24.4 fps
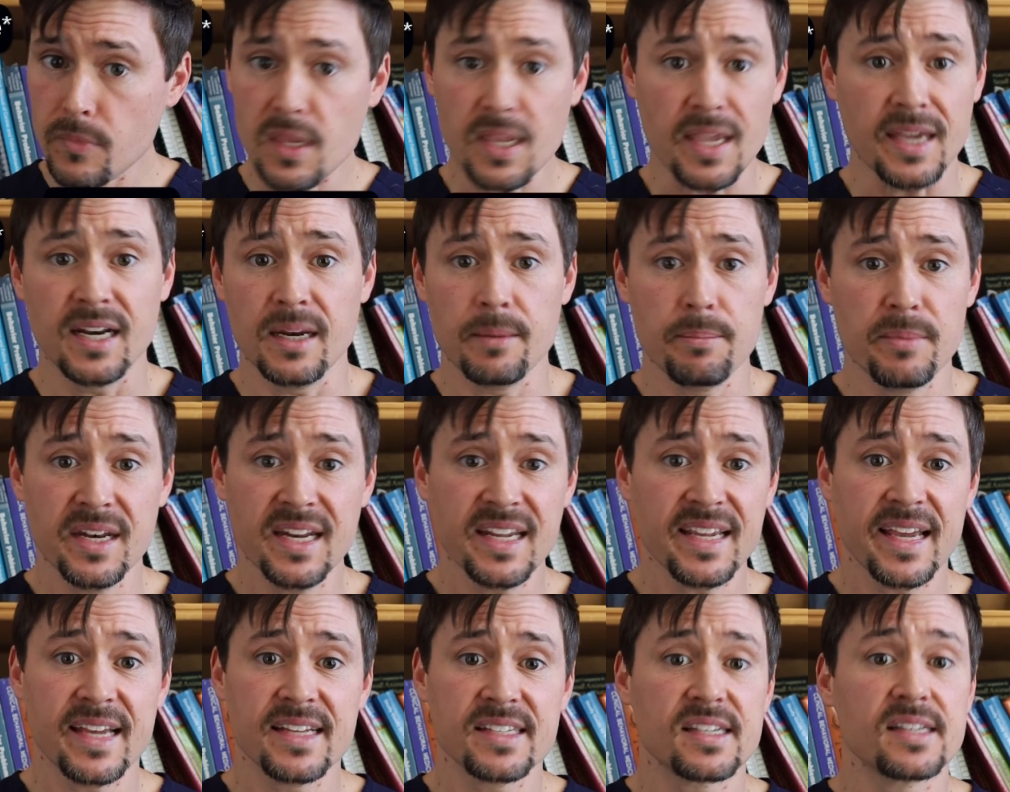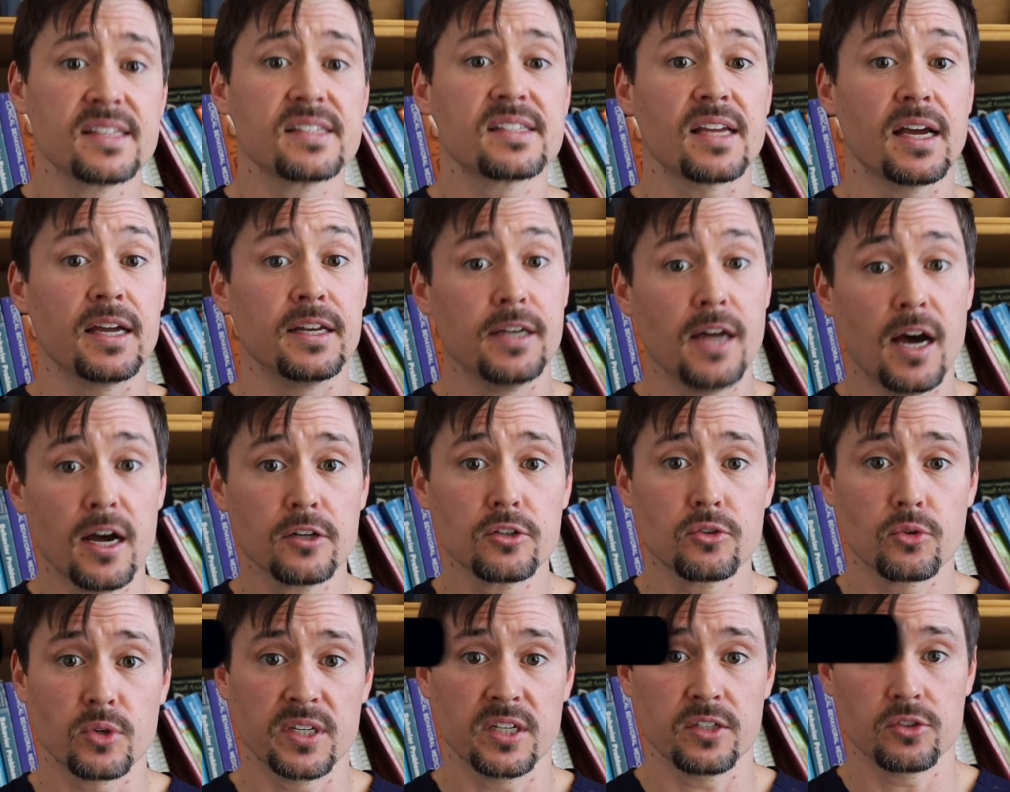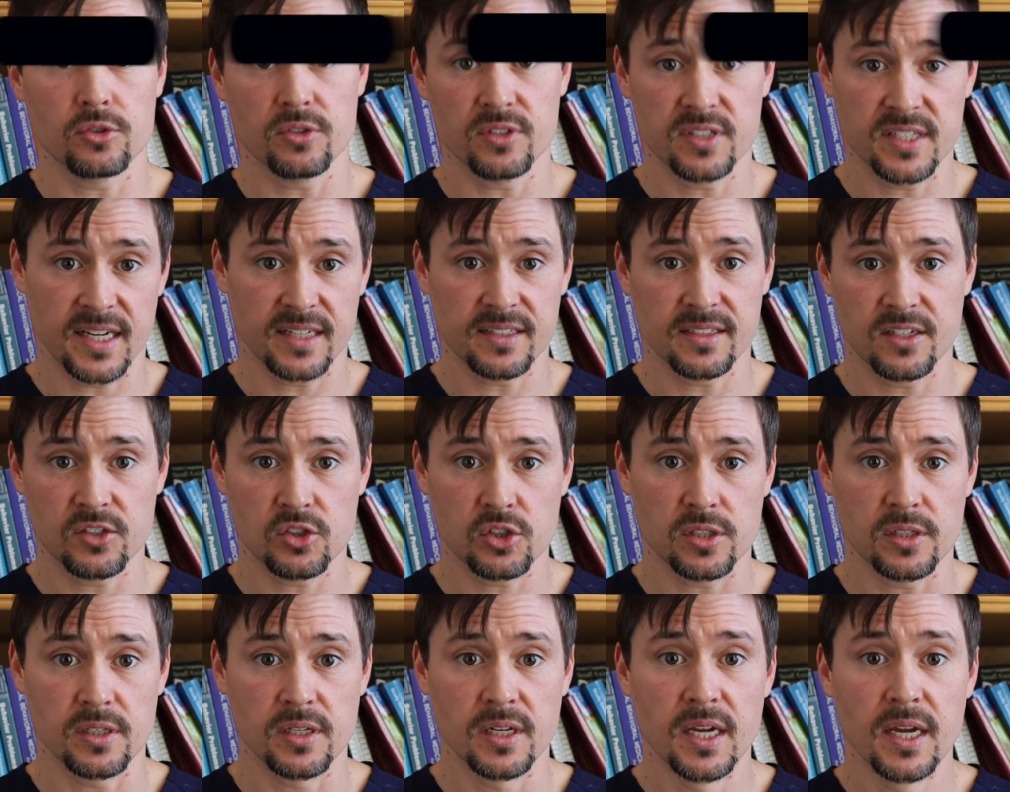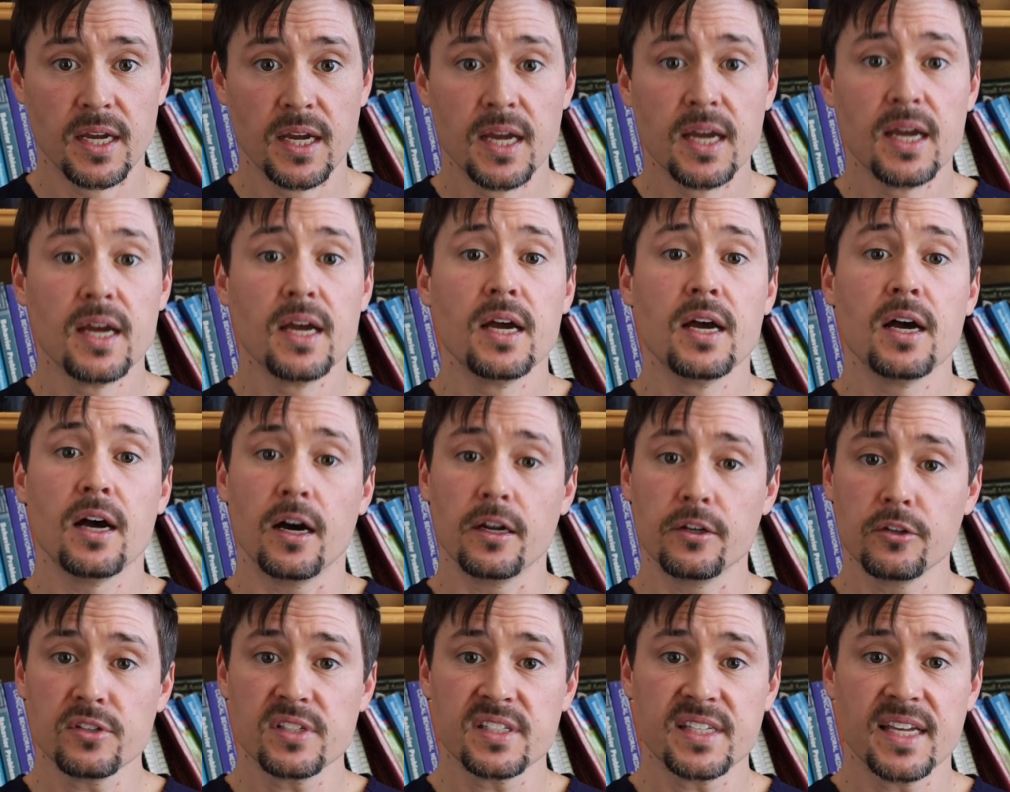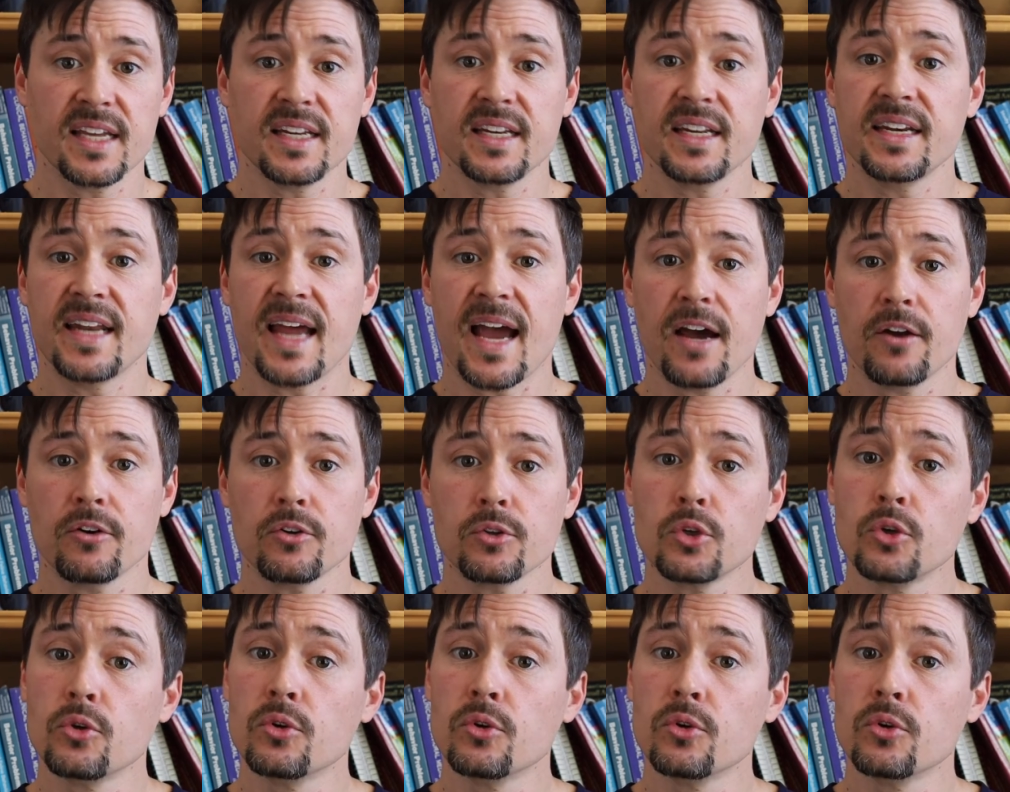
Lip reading: and in many cases, a non-credentialed technician. Understanding how to